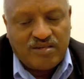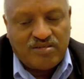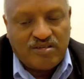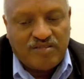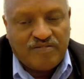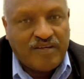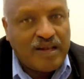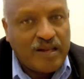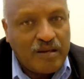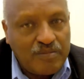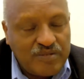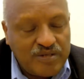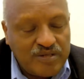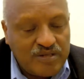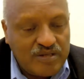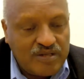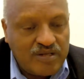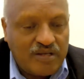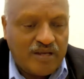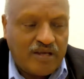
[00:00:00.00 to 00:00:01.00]
developed,
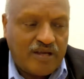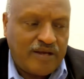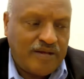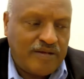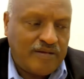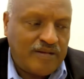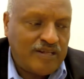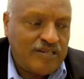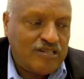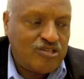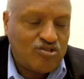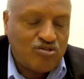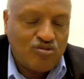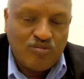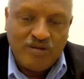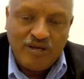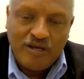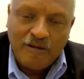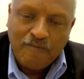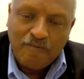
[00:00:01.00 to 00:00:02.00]
needs to
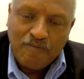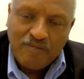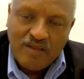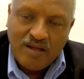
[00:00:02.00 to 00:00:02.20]
be